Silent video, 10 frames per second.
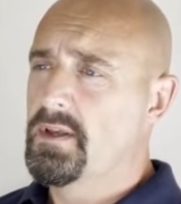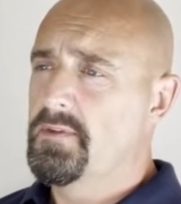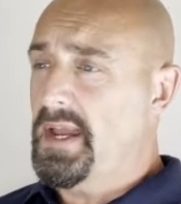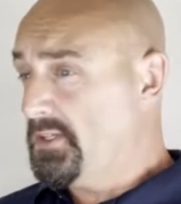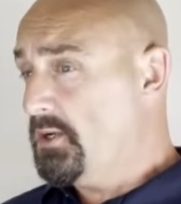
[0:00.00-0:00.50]

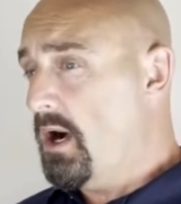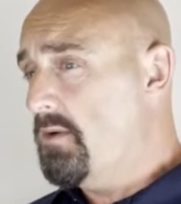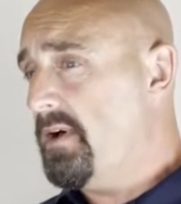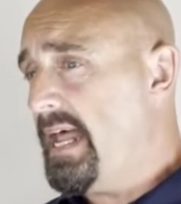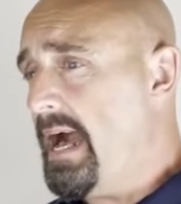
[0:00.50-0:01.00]
They do
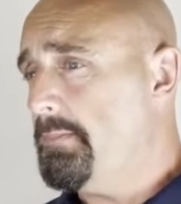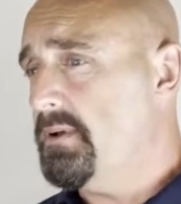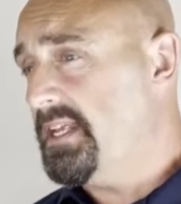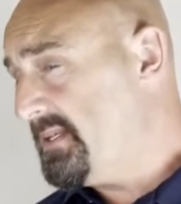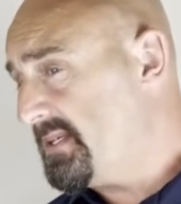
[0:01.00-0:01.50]
overlap
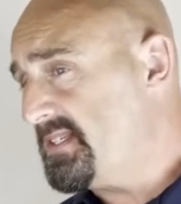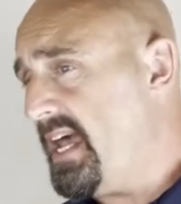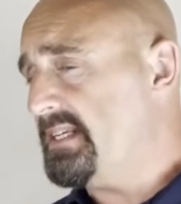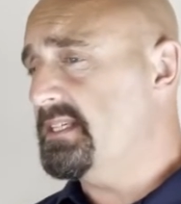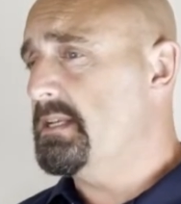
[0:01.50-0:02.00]
and
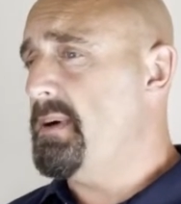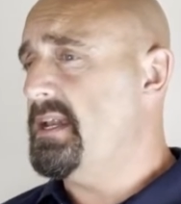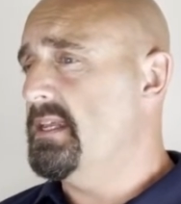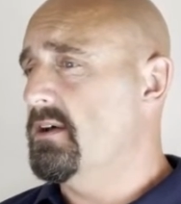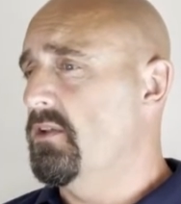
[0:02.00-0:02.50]
intersect
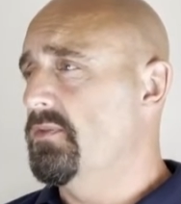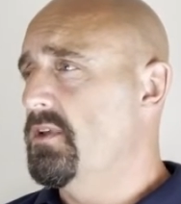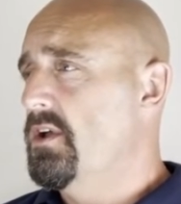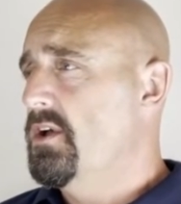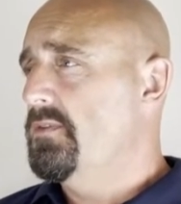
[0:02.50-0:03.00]
depending on
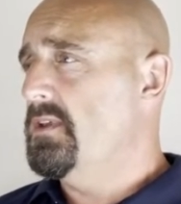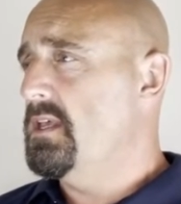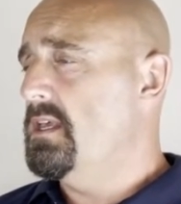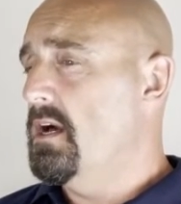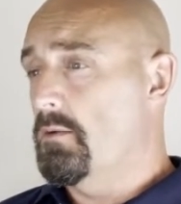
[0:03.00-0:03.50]

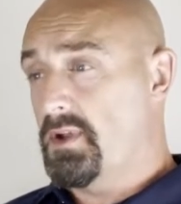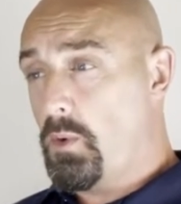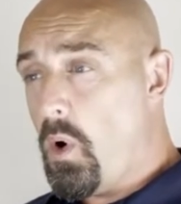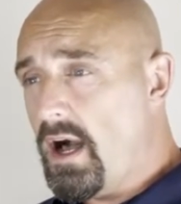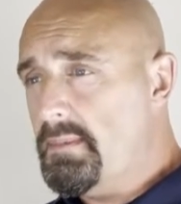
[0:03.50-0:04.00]
the
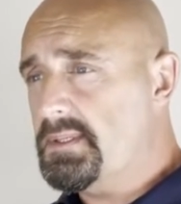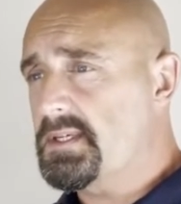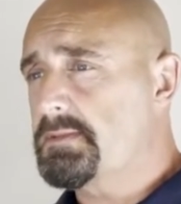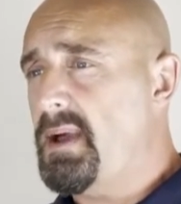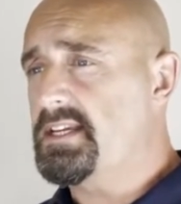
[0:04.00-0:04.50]
requirements,
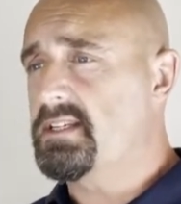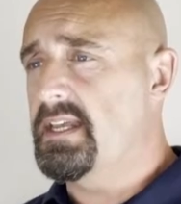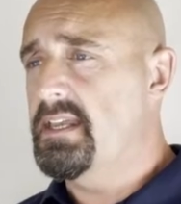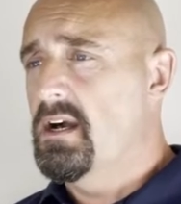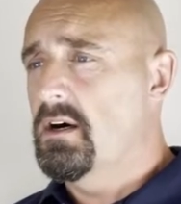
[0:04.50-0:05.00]

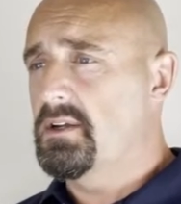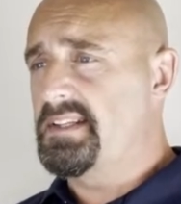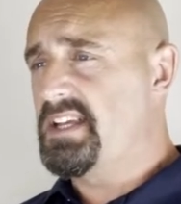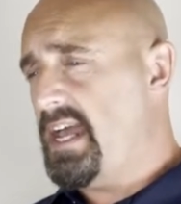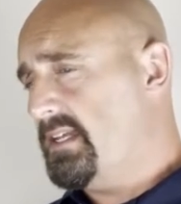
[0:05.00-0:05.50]
especially on a
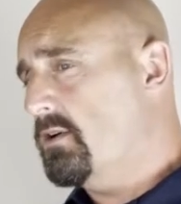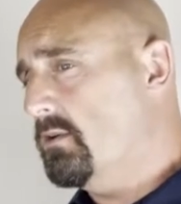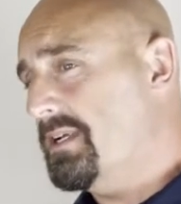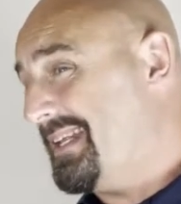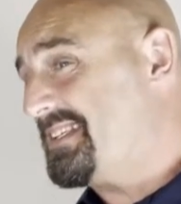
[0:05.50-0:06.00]

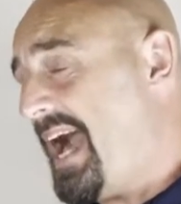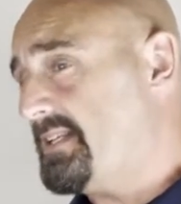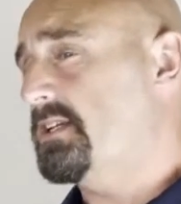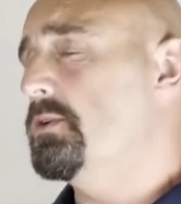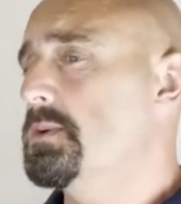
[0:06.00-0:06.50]
technical and a tactical